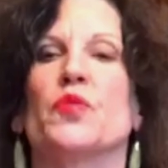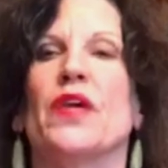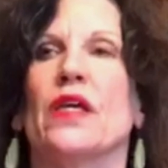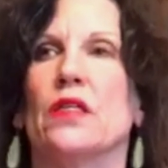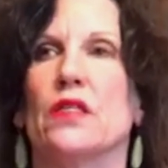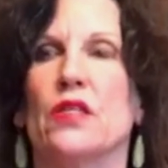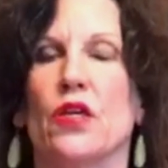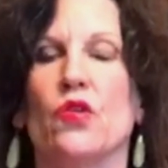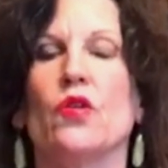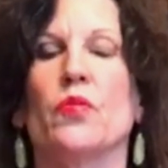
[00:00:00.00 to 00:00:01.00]
as we
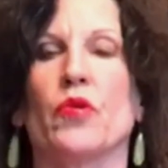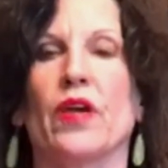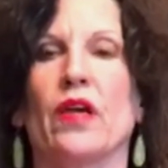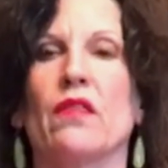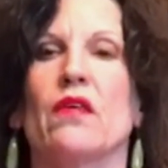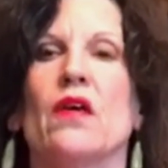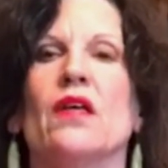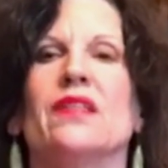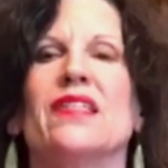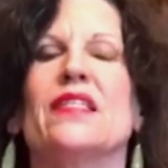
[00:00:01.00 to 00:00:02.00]
continue to breathe,
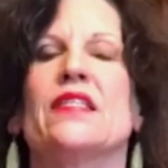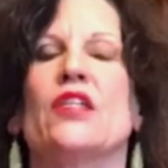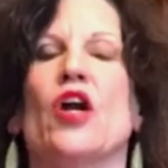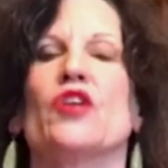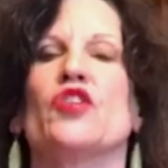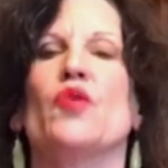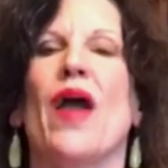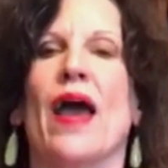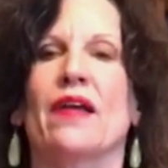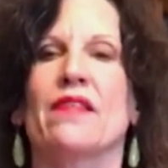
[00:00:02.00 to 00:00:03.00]
let's start
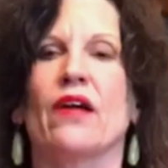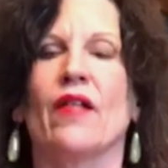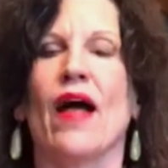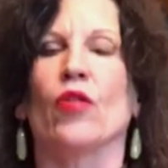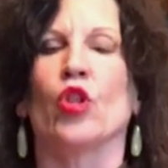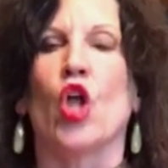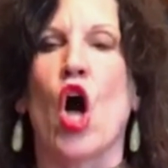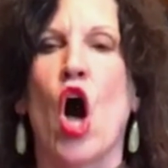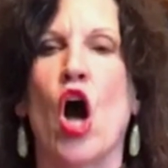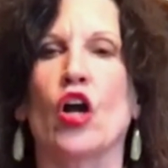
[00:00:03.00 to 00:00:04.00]
to exhale out
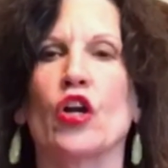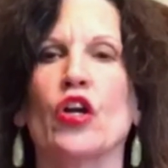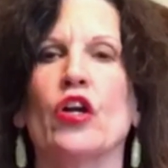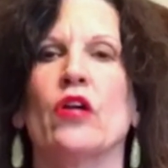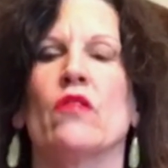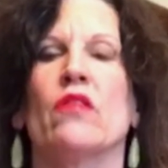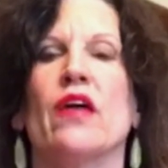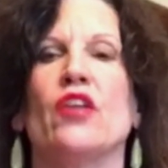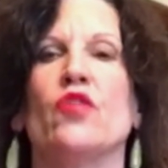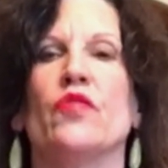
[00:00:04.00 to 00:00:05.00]
longer
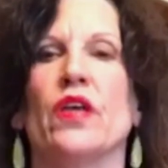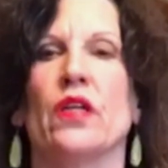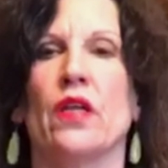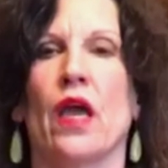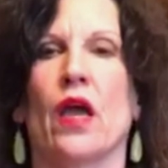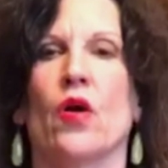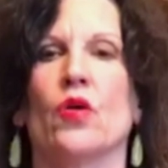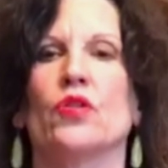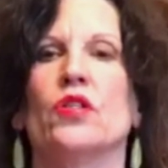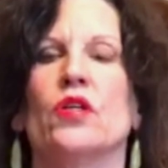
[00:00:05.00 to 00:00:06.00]
than you've
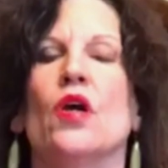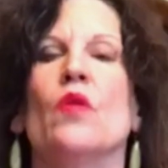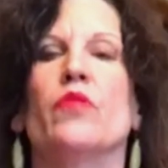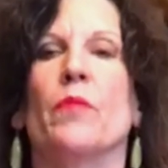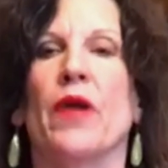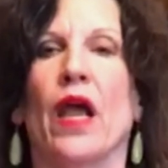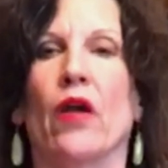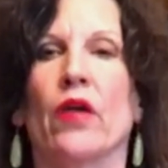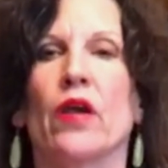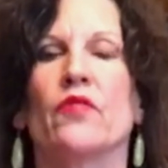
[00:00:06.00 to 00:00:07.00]
inhaled,
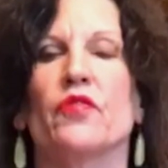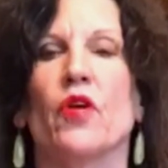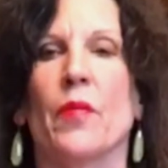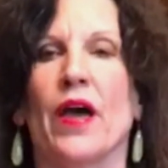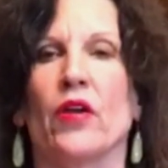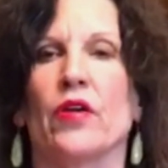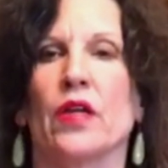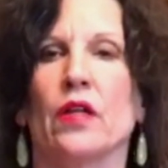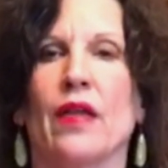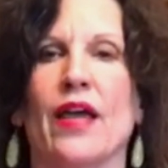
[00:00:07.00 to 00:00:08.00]
preparing for a better
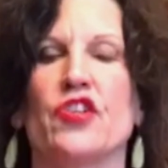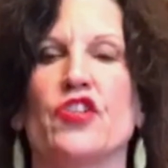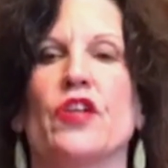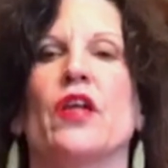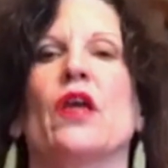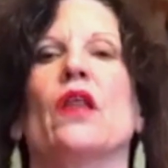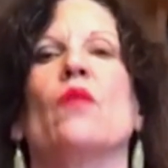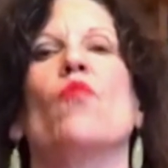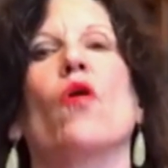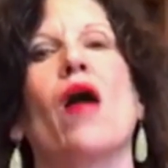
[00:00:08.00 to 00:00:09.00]
inhalation and
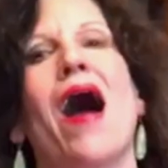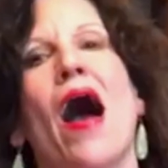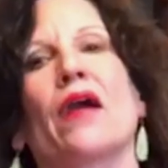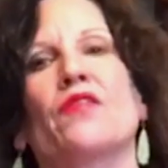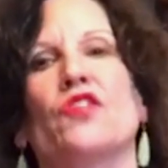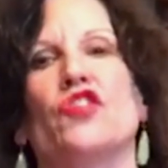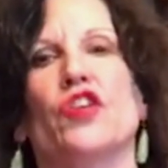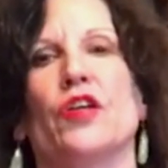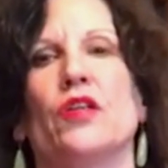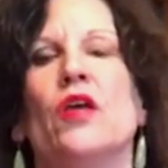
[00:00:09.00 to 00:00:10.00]
getting more
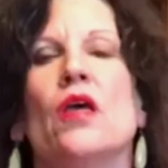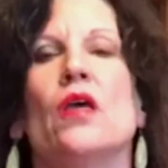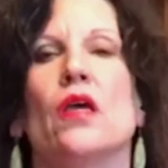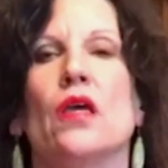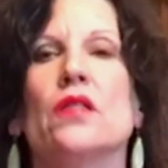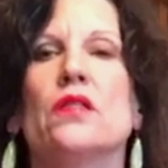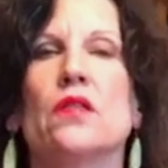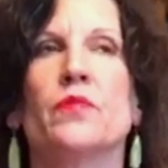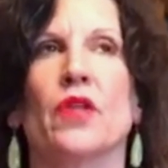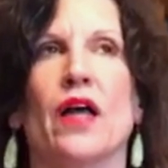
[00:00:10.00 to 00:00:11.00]
oxygen into
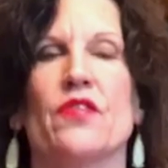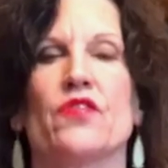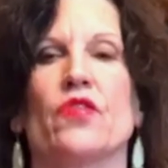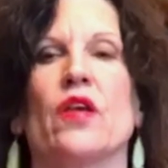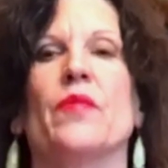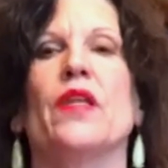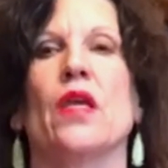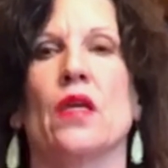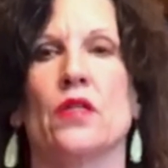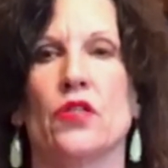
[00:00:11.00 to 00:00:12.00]
the bloodstream and
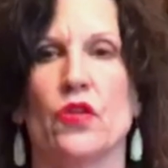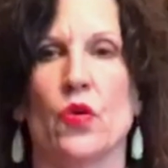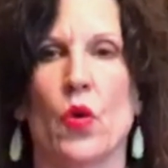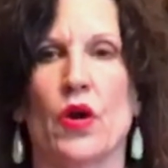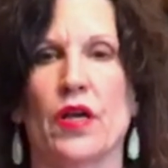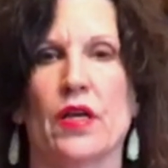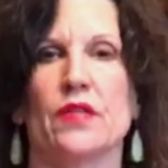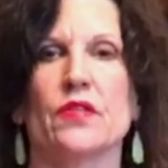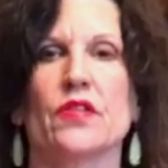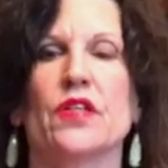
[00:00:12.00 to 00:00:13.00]
into the
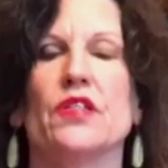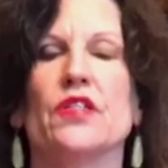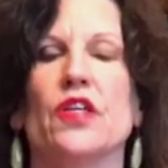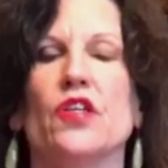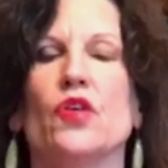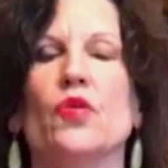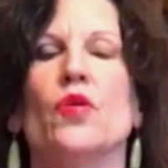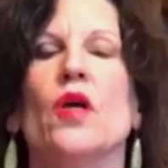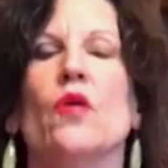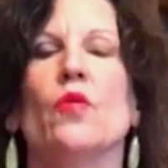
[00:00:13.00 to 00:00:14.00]
organs.
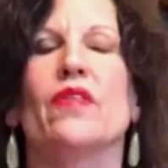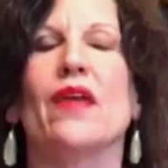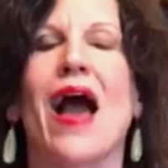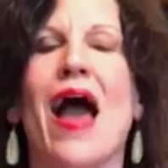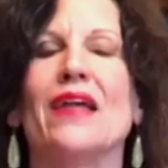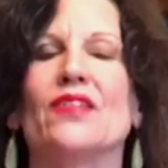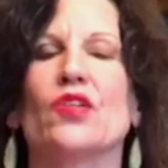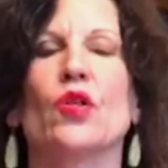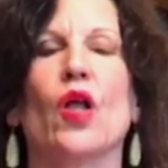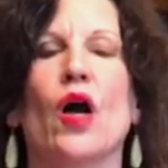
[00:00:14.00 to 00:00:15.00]
Continue with the eyes
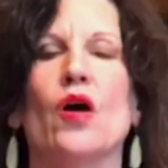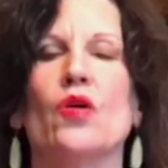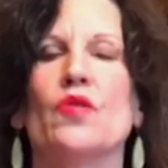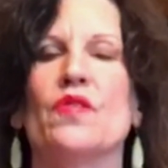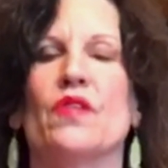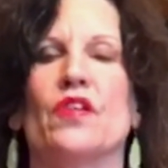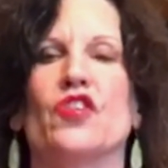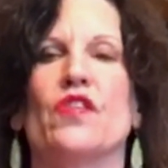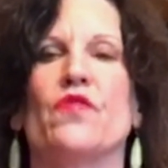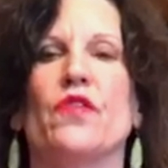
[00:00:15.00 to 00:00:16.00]
closed and
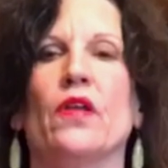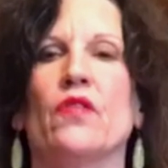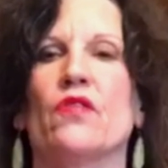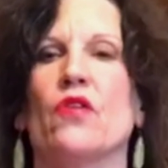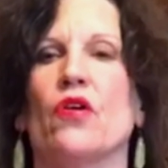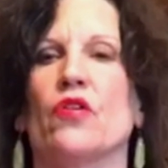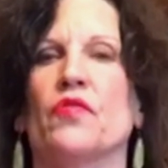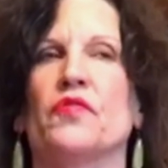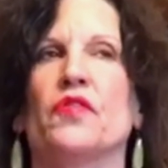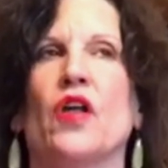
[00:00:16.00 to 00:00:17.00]
just feel as though you're
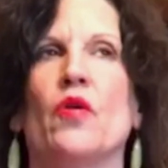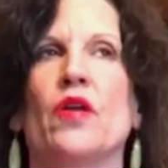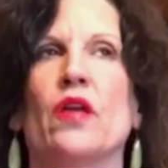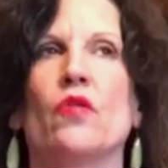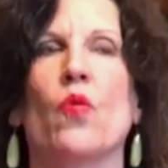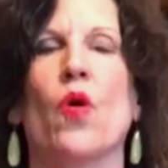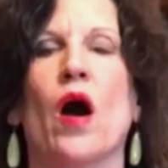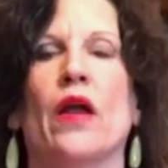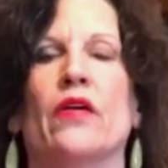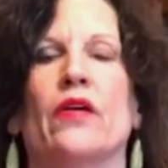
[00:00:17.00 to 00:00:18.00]
floating in the
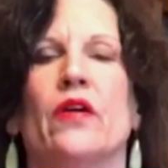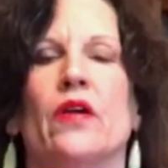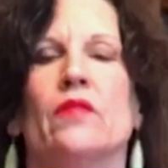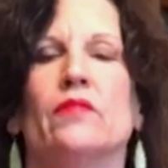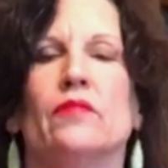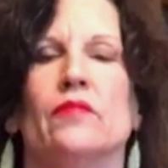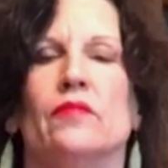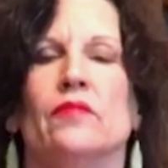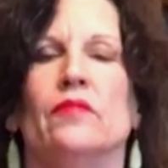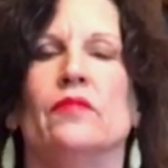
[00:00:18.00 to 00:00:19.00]
water.
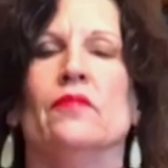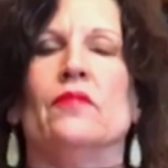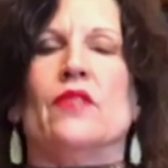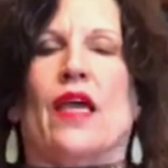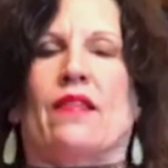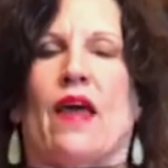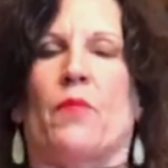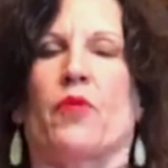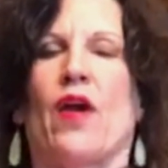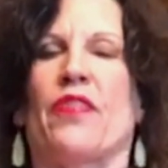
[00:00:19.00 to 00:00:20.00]
Take
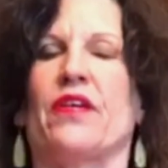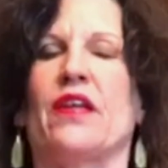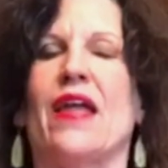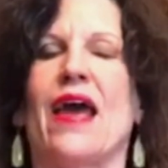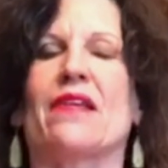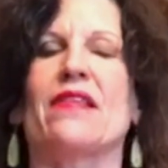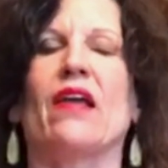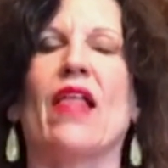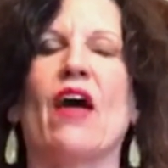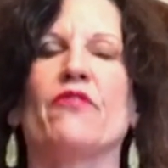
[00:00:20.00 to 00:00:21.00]
that breath in and
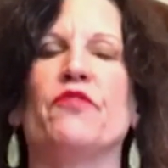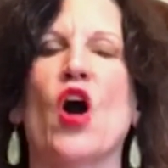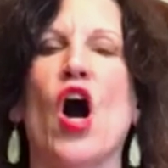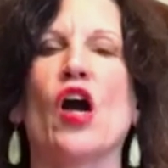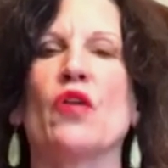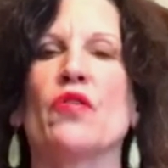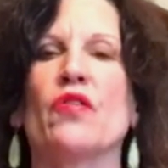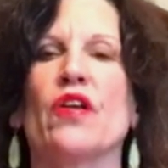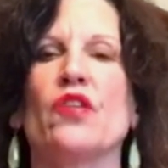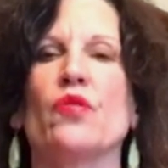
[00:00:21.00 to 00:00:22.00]
exhale out farther
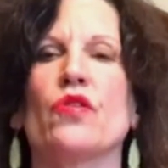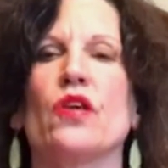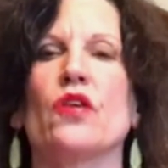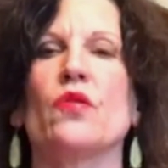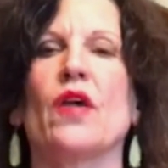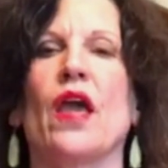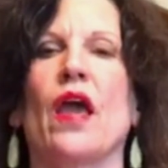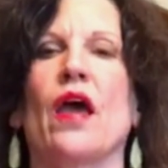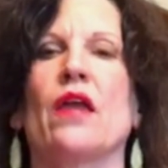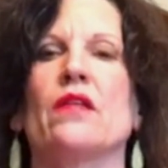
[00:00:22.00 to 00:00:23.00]
than you think you
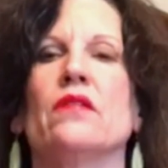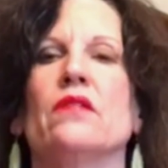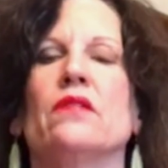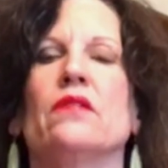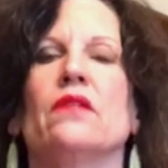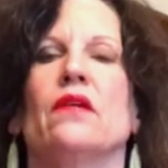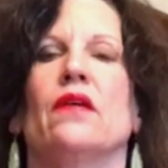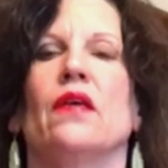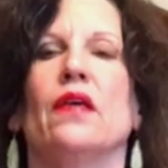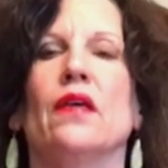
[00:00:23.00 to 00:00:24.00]
can.
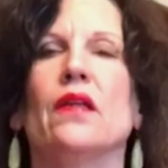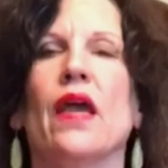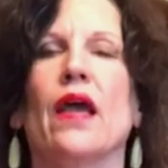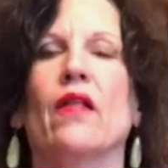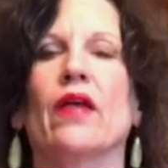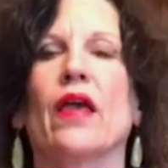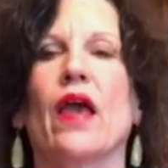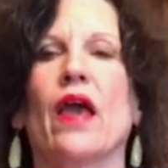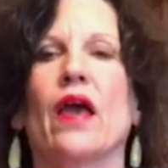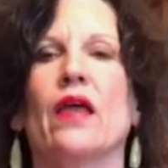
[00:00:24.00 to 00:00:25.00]
Inhale
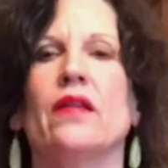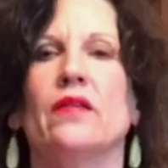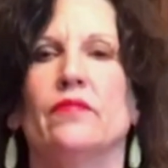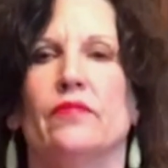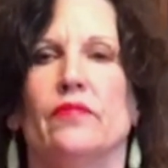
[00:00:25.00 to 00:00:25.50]
again